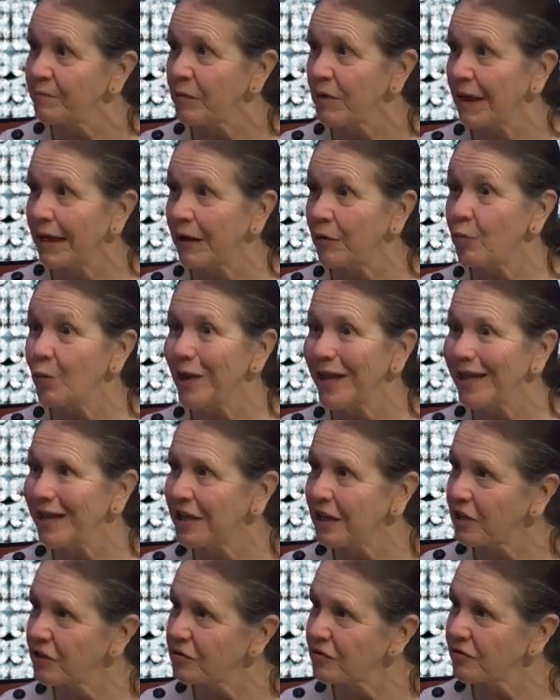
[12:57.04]
and we
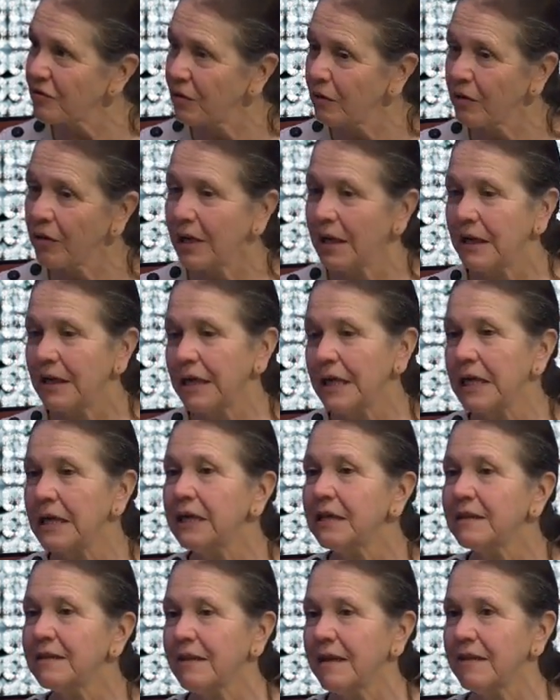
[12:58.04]
can control it. And
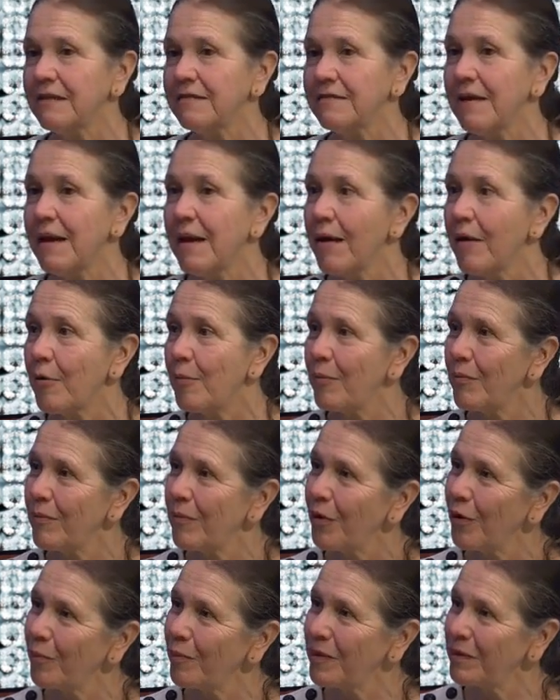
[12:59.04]
he says,
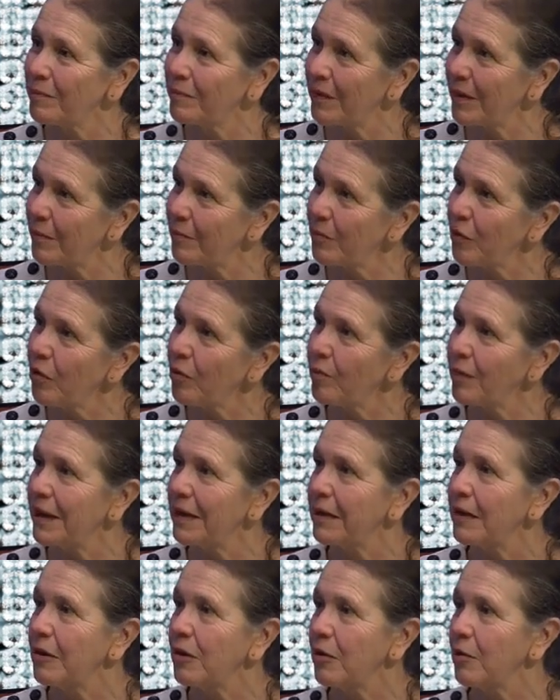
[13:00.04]
moment by
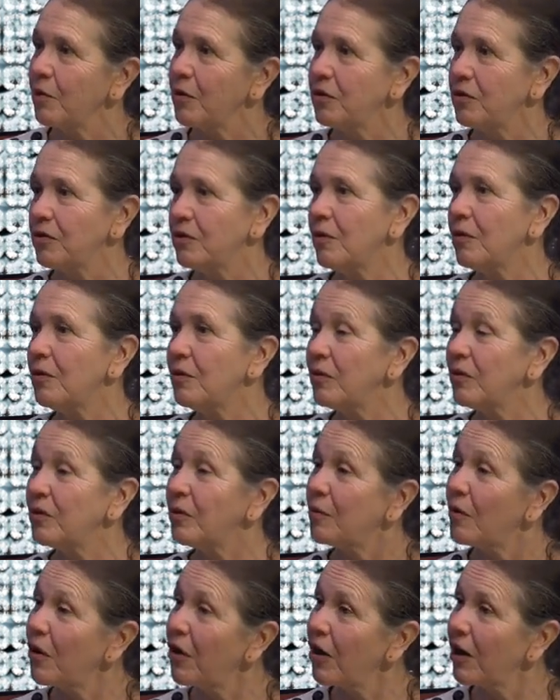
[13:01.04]
moment, when you know who
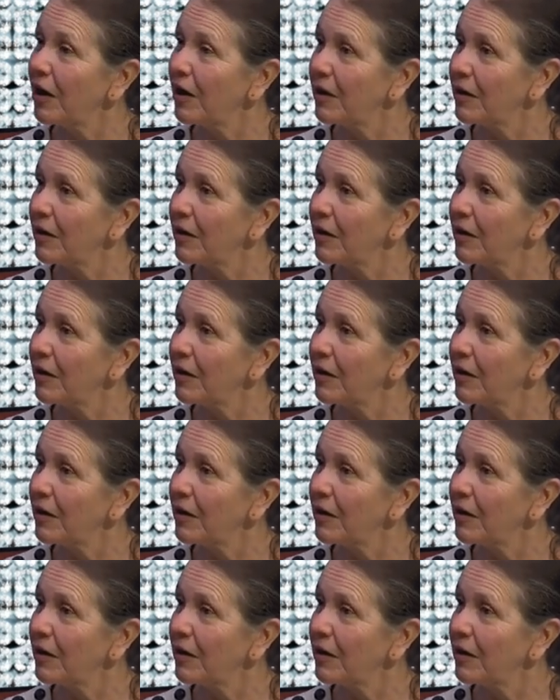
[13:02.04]
you are.